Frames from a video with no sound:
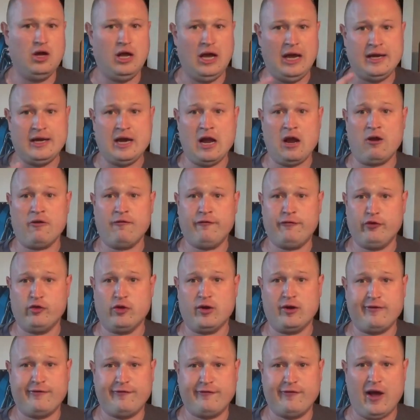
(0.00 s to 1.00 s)
An hour and
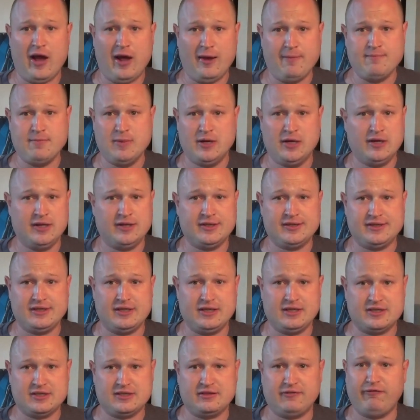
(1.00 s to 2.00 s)
45
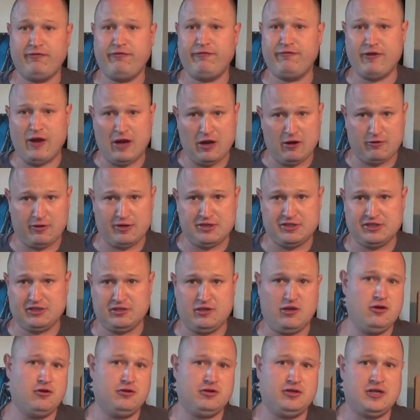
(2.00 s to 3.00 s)
minutes, it's very
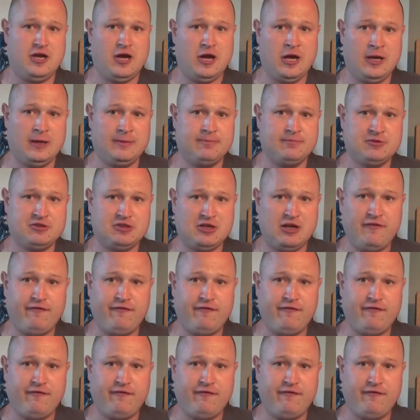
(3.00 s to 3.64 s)
slow at times.